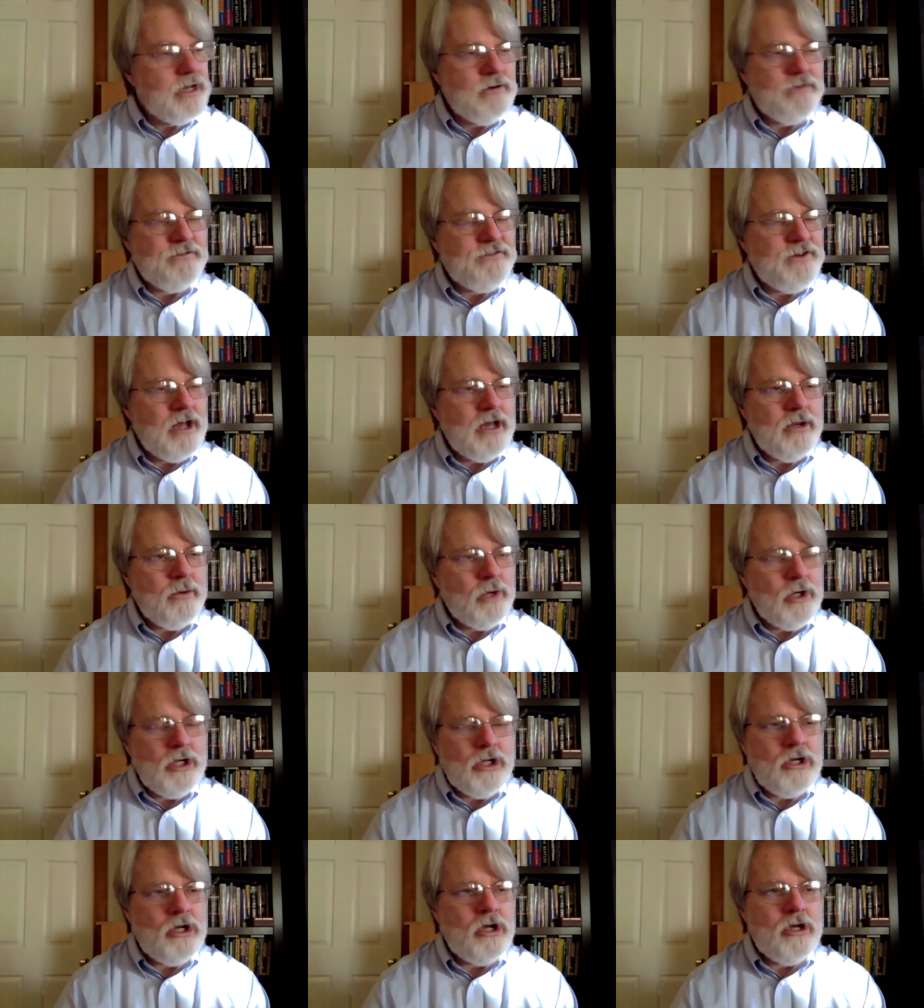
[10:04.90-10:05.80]
to follow
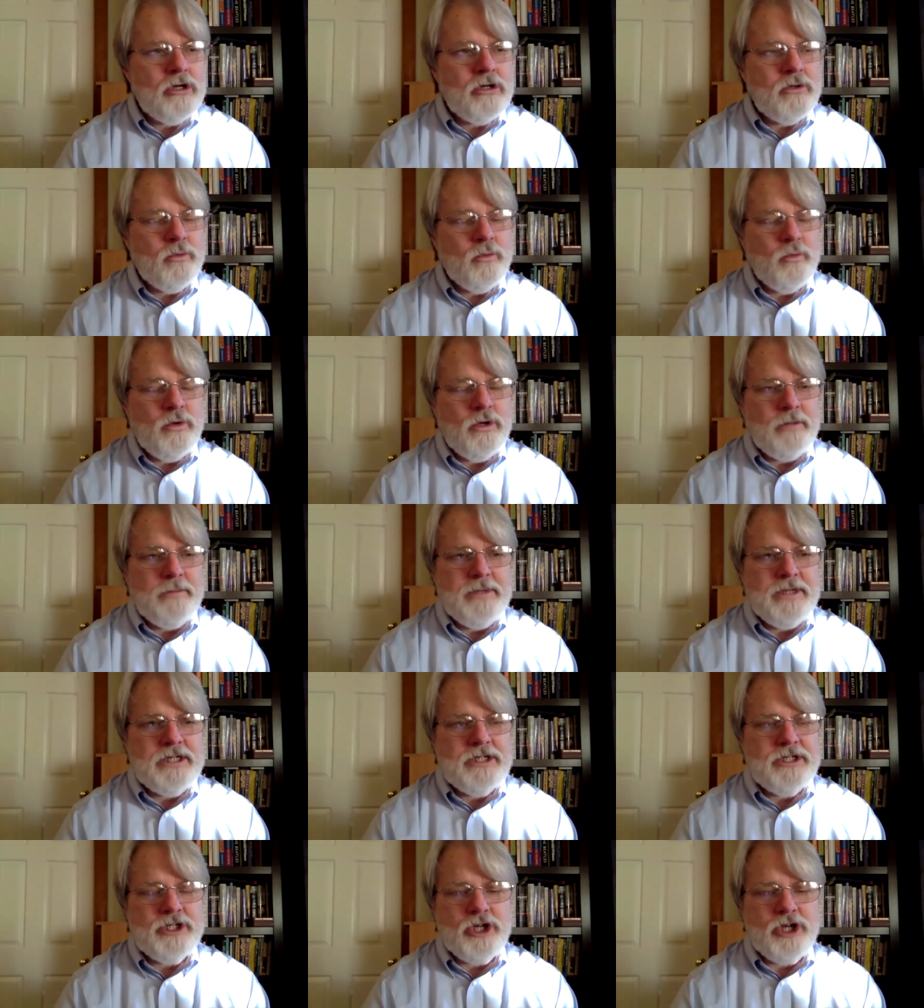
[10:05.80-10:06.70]
along will
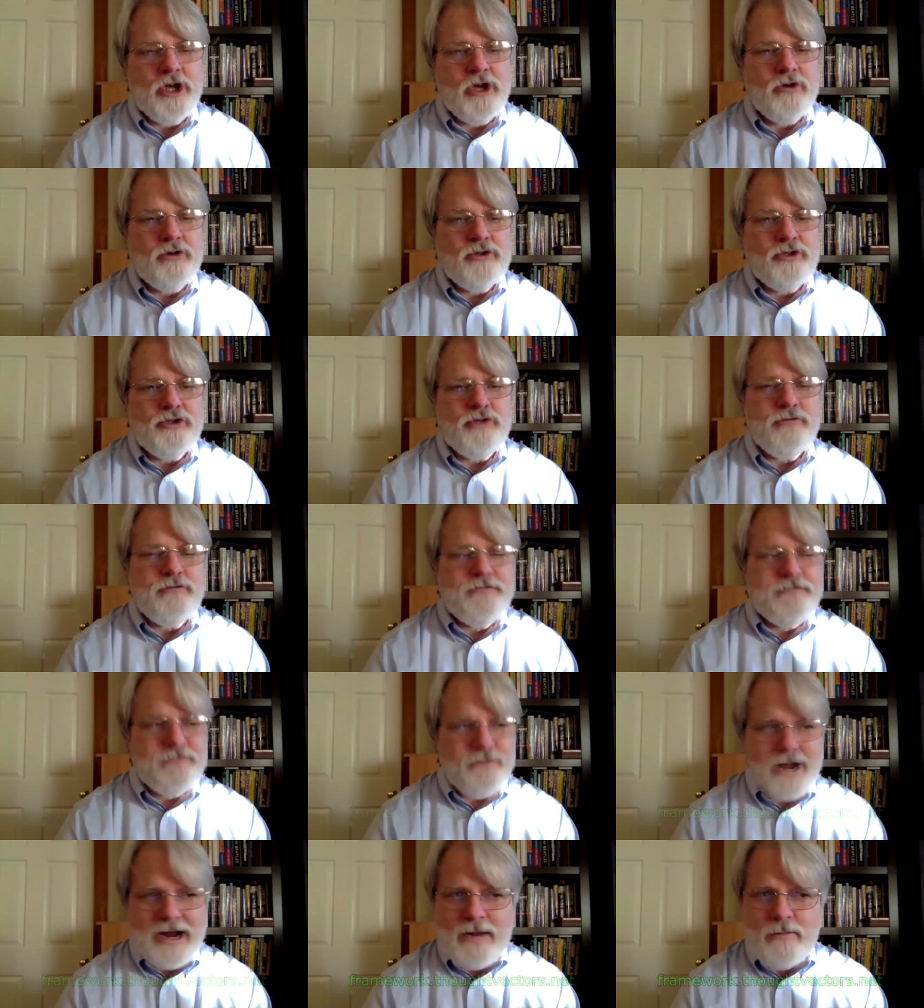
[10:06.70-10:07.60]
be to go to
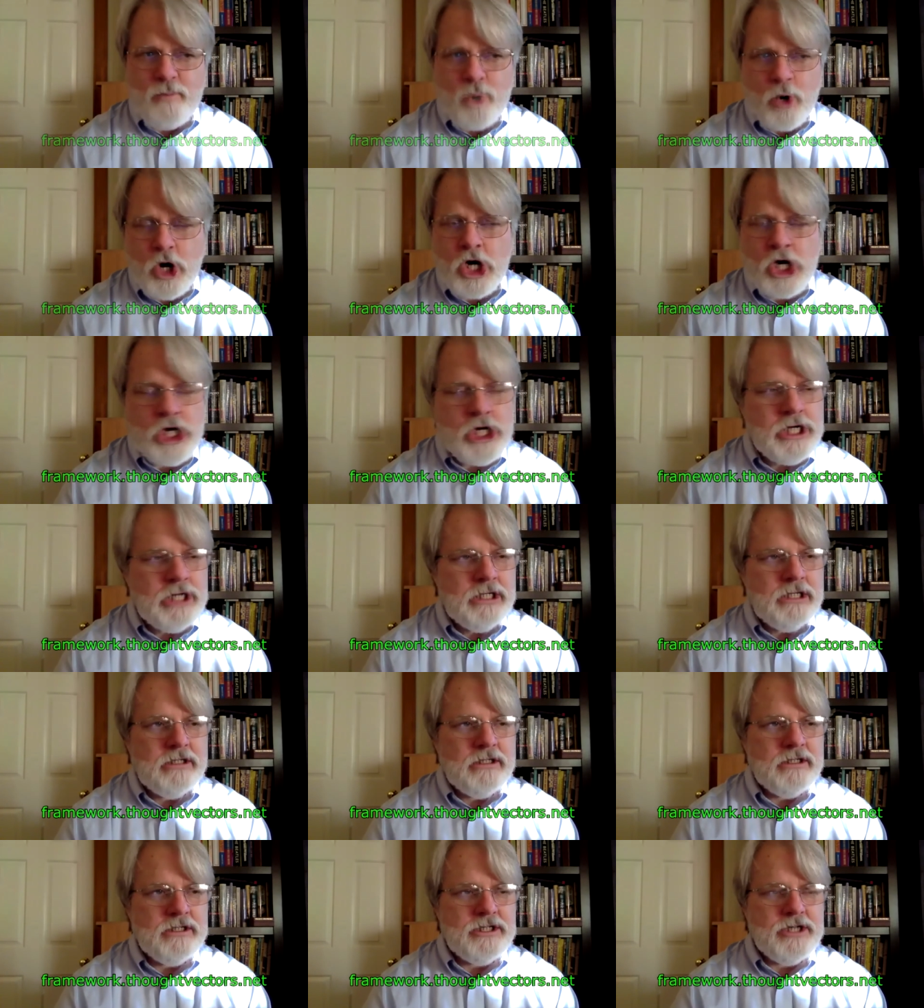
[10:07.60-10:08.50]

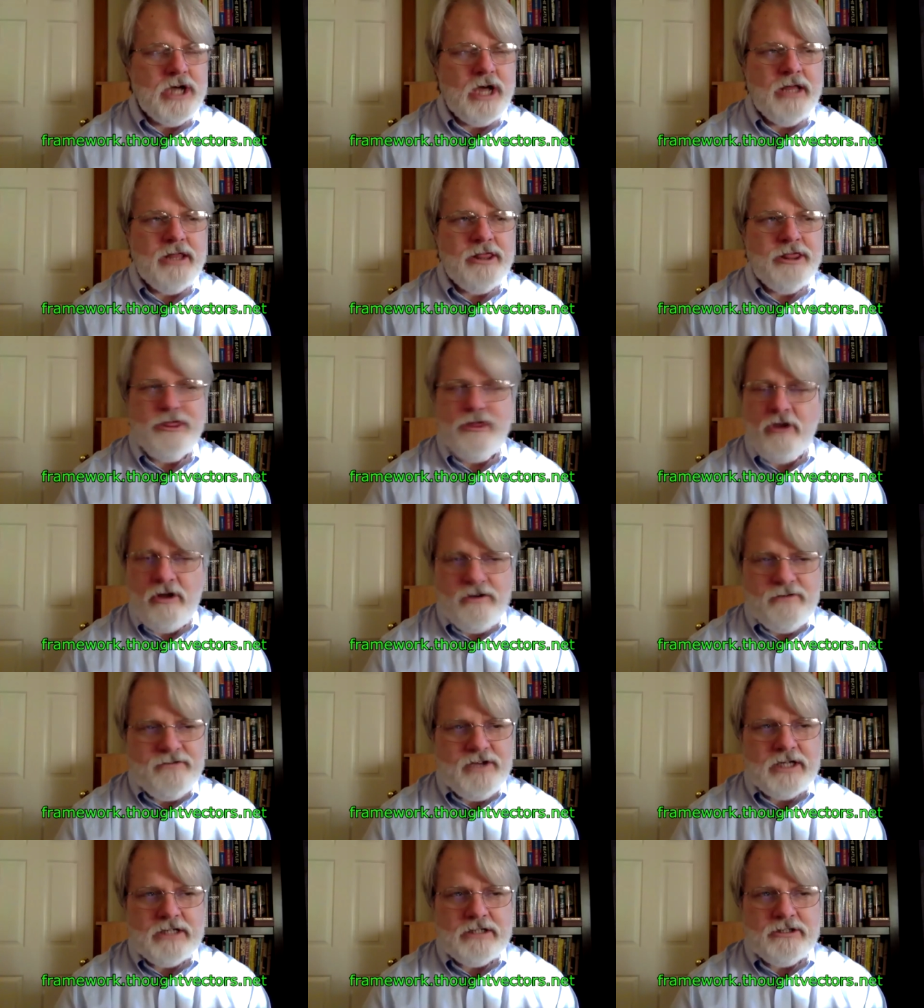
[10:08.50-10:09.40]

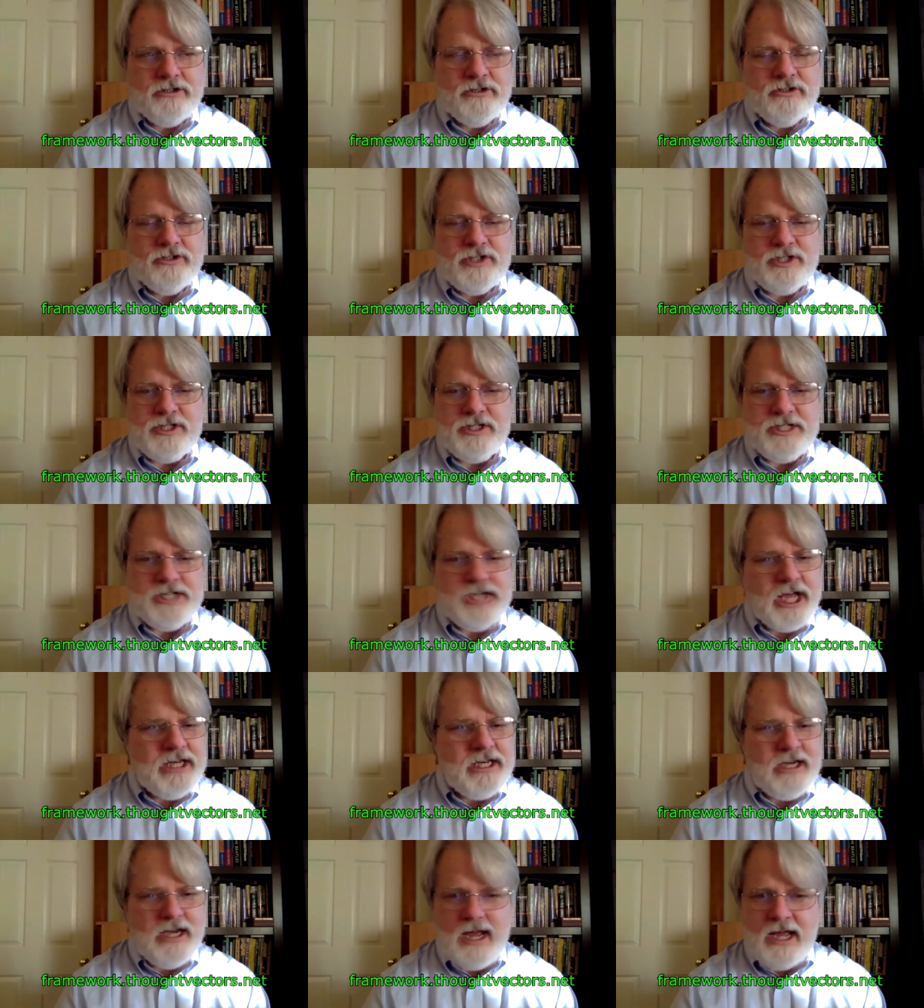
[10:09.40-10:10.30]

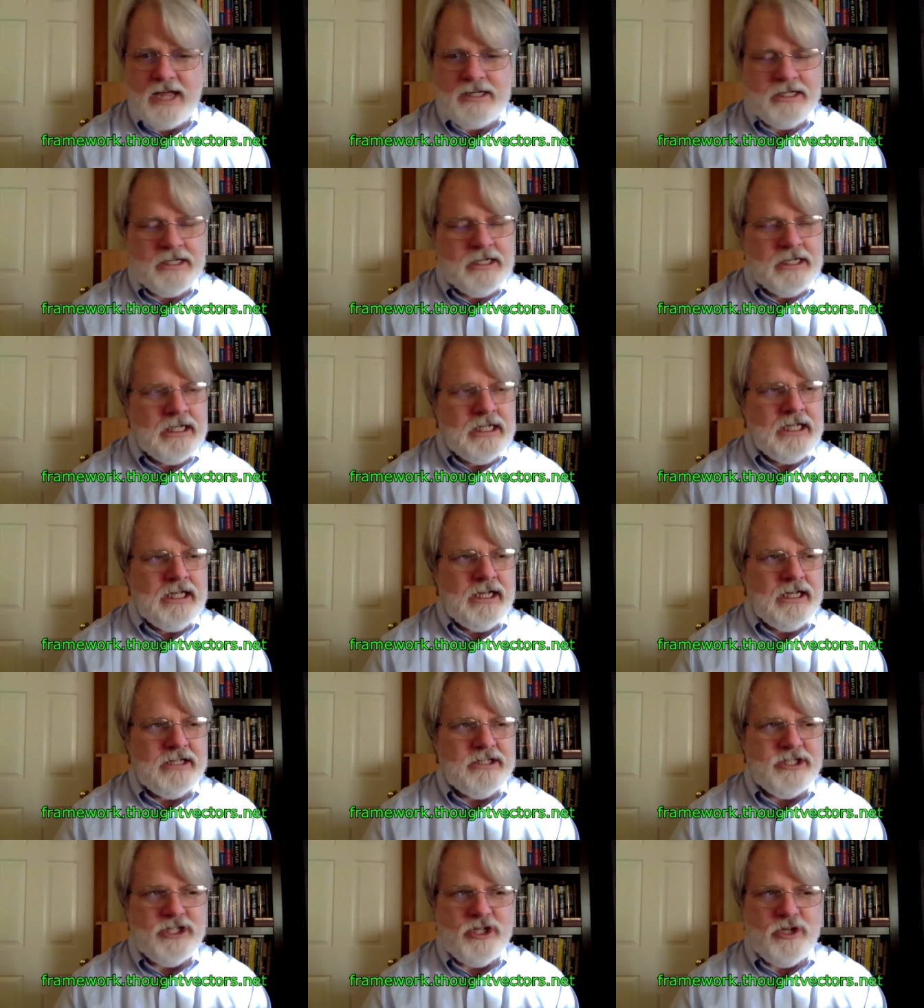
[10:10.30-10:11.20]
framework.thoughtvectors.net.
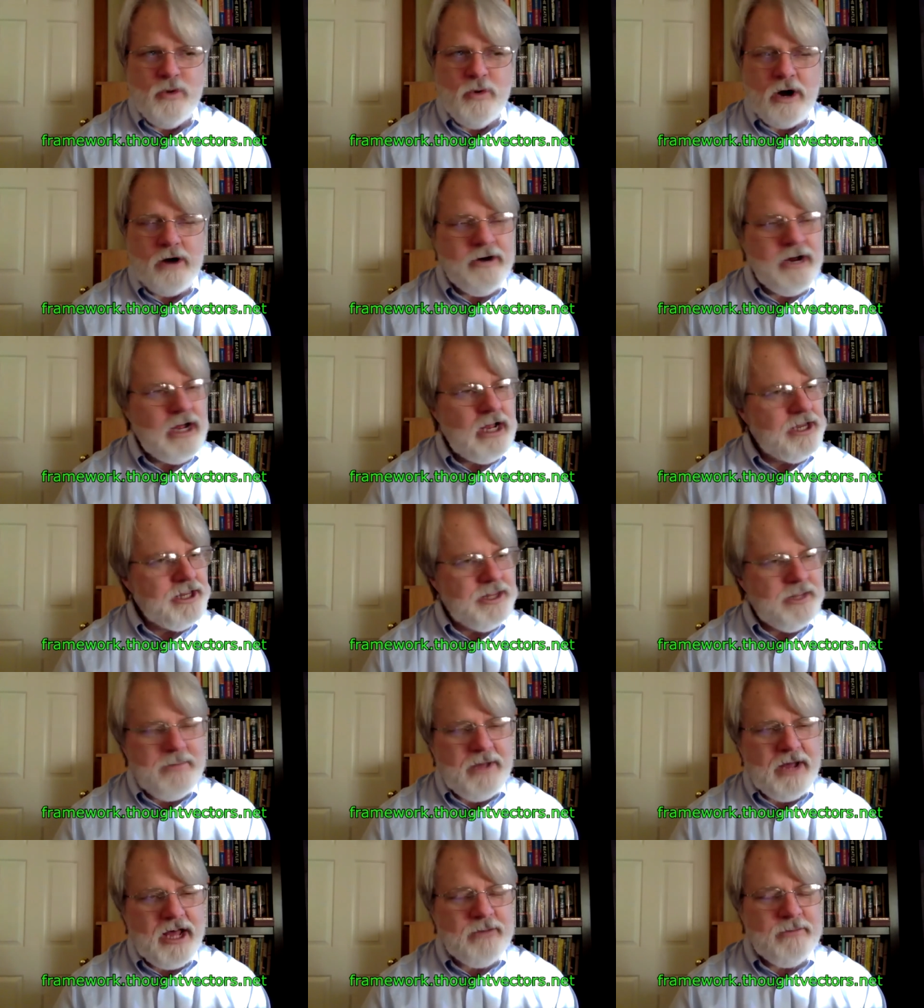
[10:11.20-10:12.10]
It's the URL at
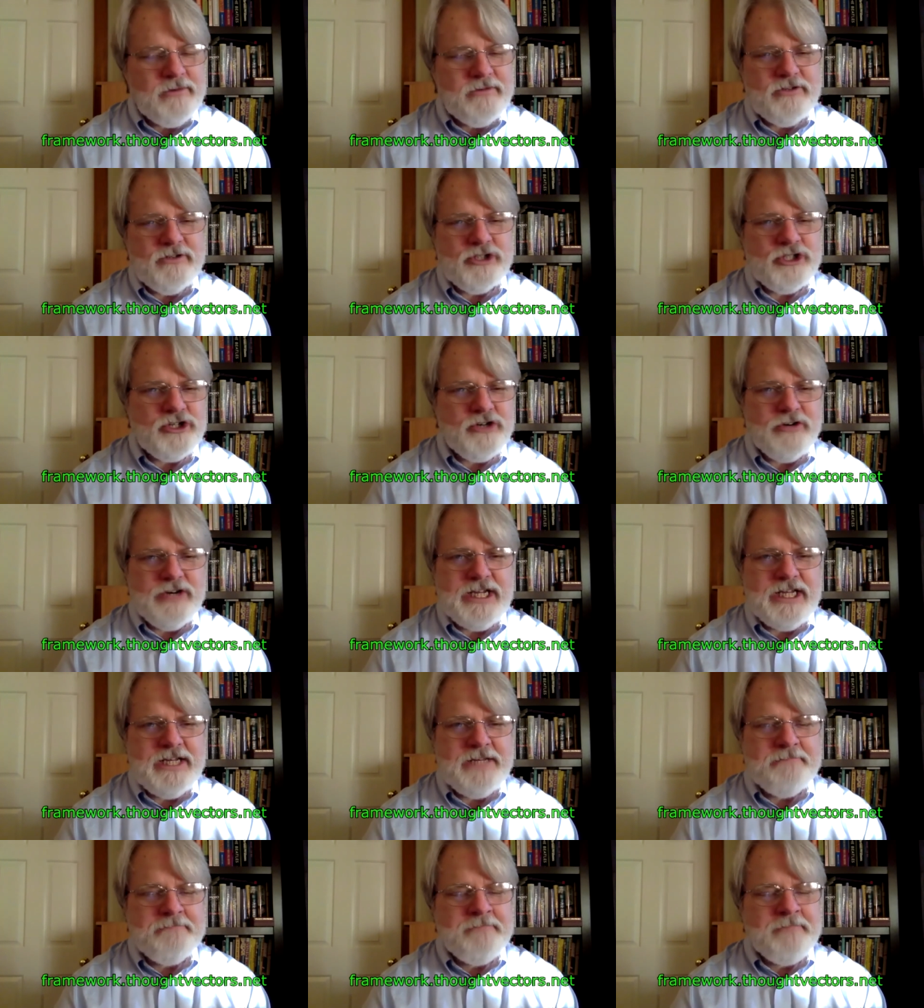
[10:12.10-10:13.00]
the bottom of your
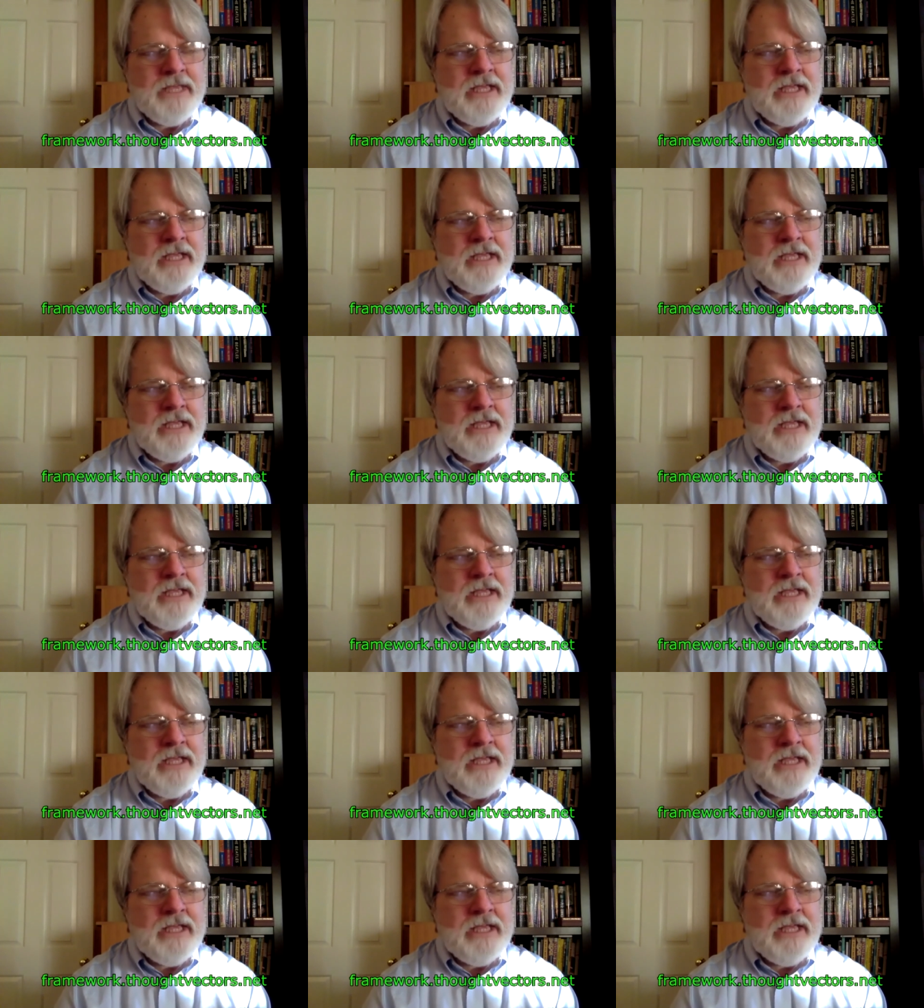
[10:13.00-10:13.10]
screen.